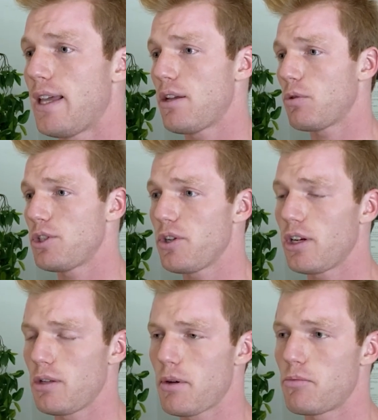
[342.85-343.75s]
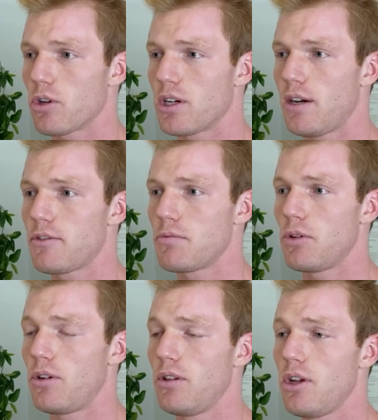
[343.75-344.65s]
And then once you get a little bit more
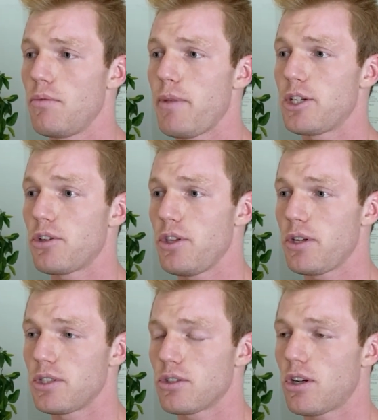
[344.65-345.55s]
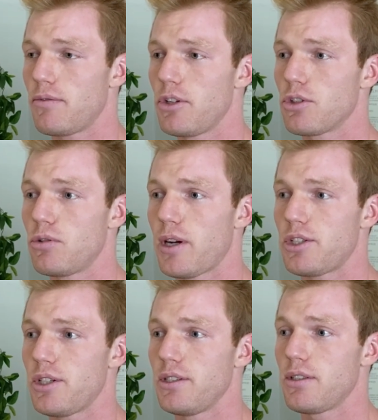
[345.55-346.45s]
comfortable, make sure that you can solve those
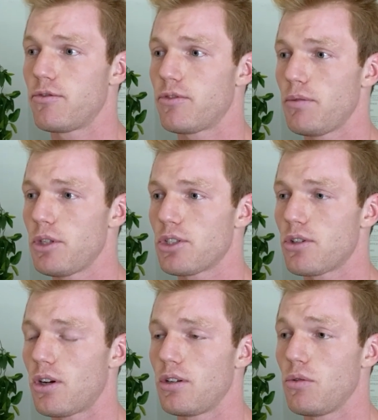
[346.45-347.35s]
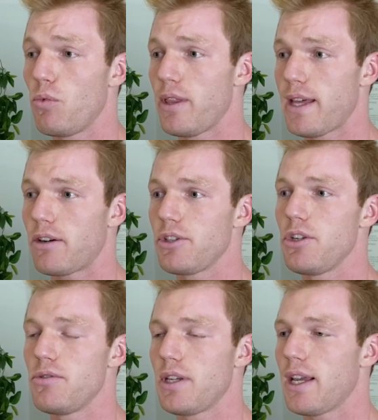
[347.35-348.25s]
questions from the start without
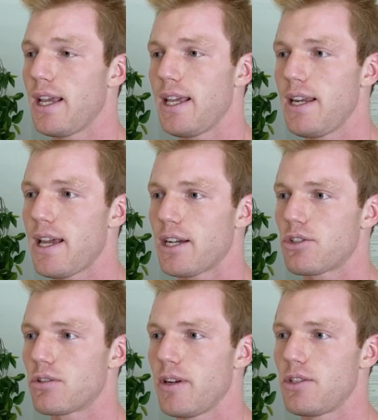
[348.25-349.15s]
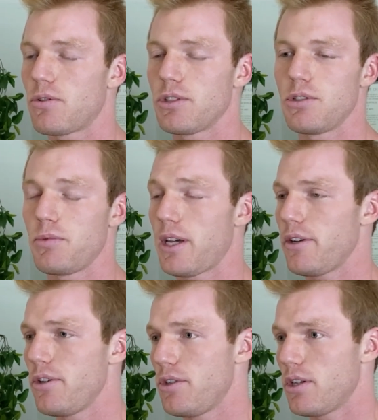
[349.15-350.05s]
using any extra resources,
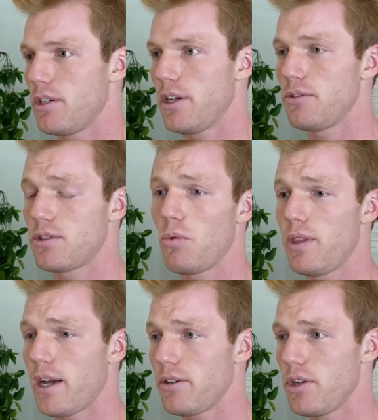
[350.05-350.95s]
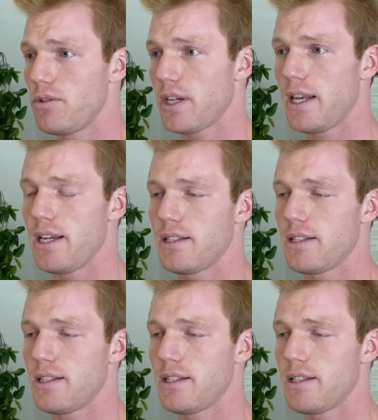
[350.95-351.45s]
without using your notes, without using any